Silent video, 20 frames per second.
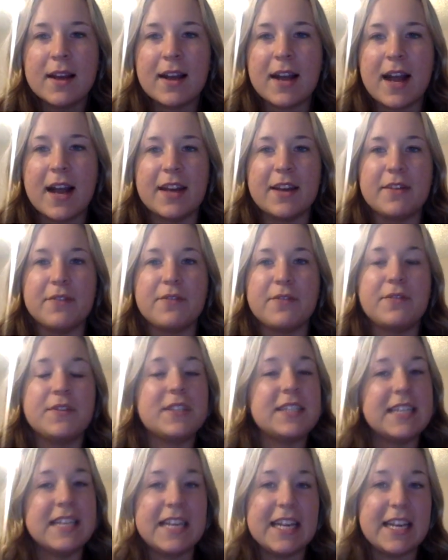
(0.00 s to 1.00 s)
kind of
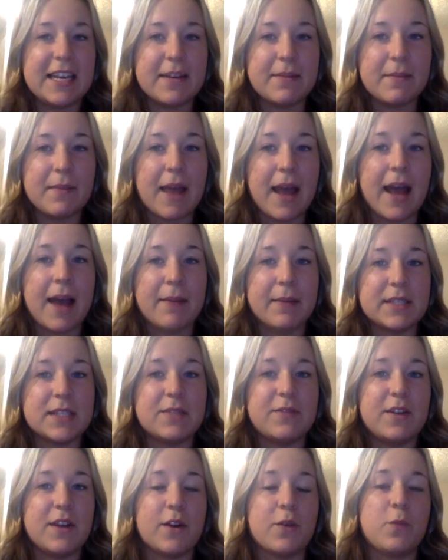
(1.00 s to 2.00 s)
team
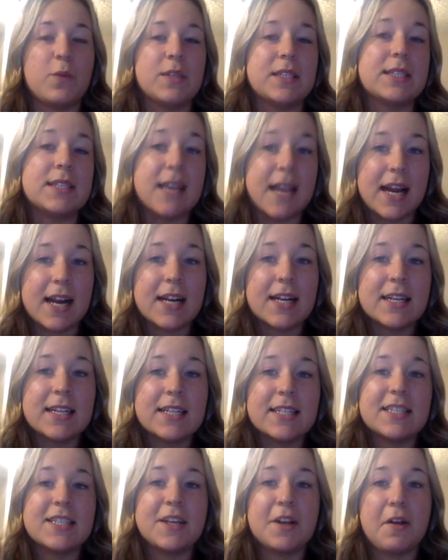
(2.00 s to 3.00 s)
atmosphere was there
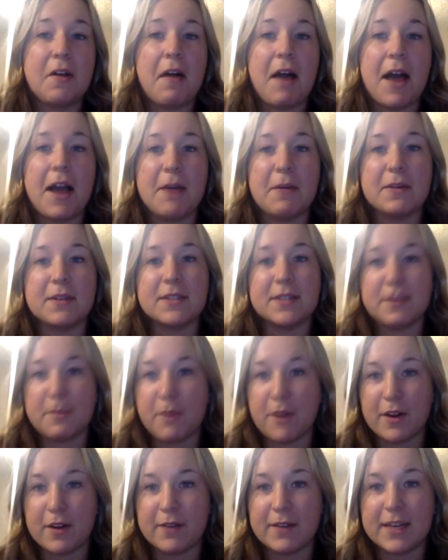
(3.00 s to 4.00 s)
until I was a
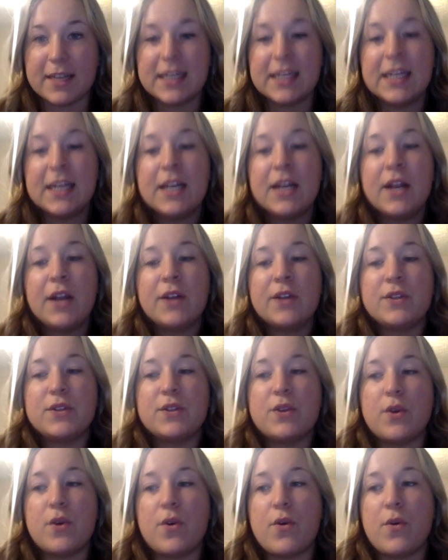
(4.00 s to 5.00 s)
part of it.
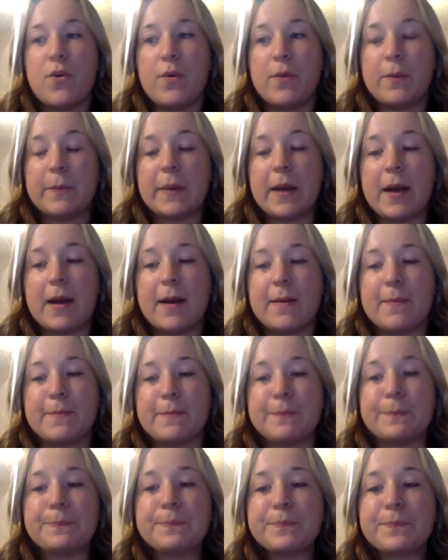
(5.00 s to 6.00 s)
So
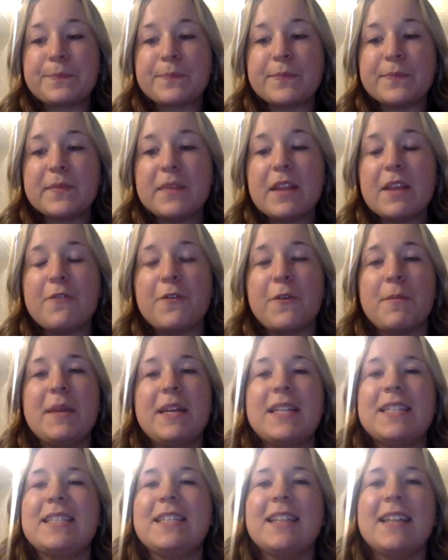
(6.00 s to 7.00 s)
for me
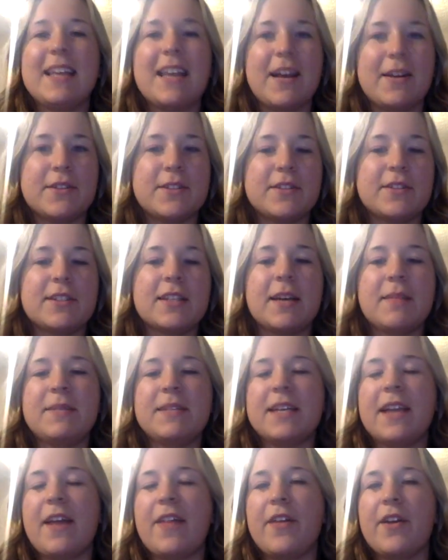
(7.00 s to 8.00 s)
to see the counselors come
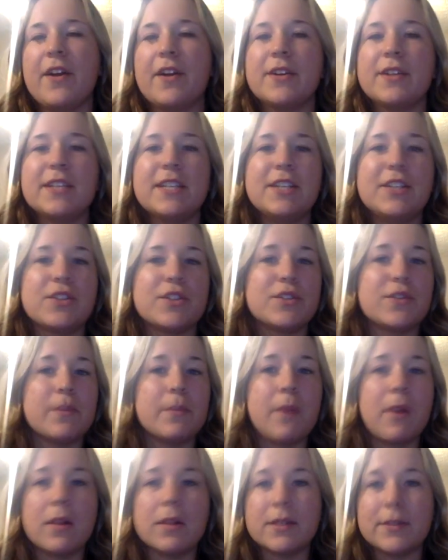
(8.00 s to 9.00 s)
together, teachers
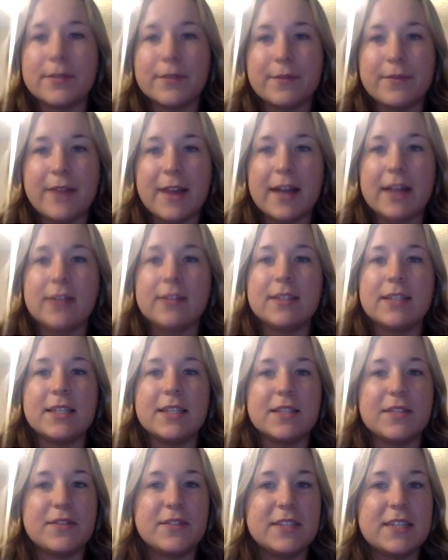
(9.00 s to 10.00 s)
from all different
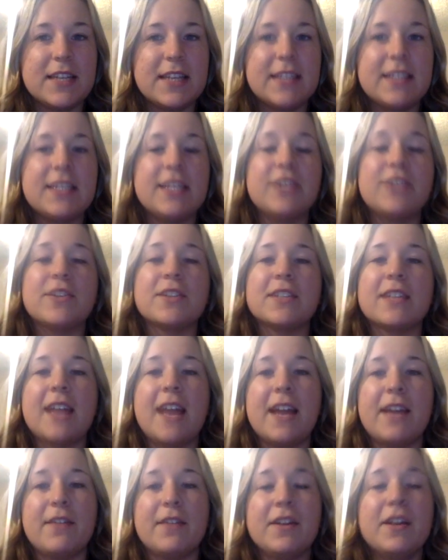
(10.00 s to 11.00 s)
faculties, phys ed teachers,
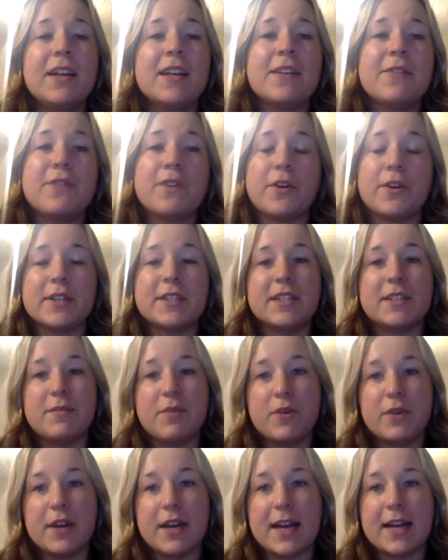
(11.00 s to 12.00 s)
and for Kristen
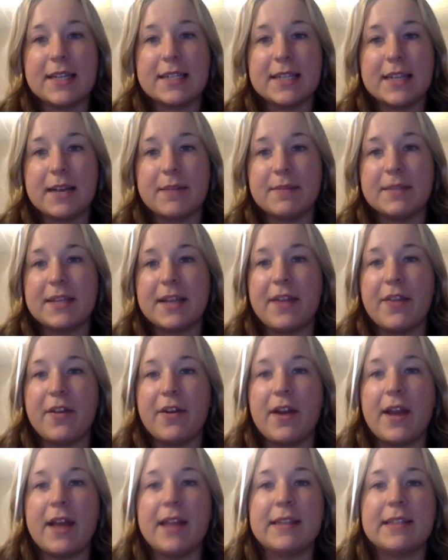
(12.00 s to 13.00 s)
Moon and I to come
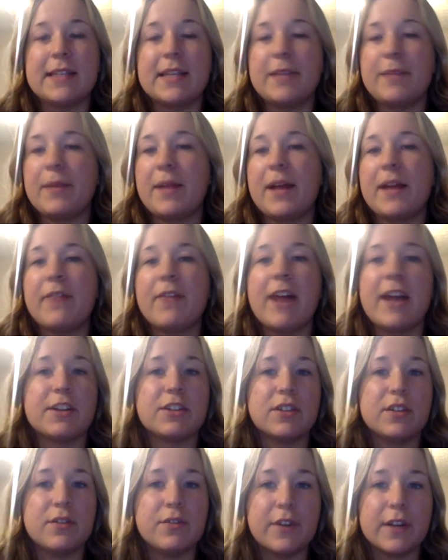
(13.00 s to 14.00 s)
together and set a plan of
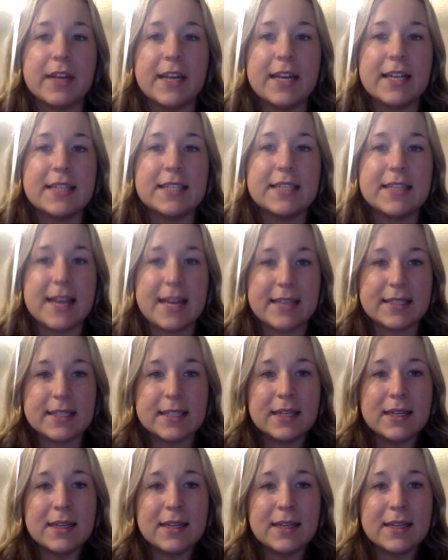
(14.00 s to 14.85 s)
action for kids that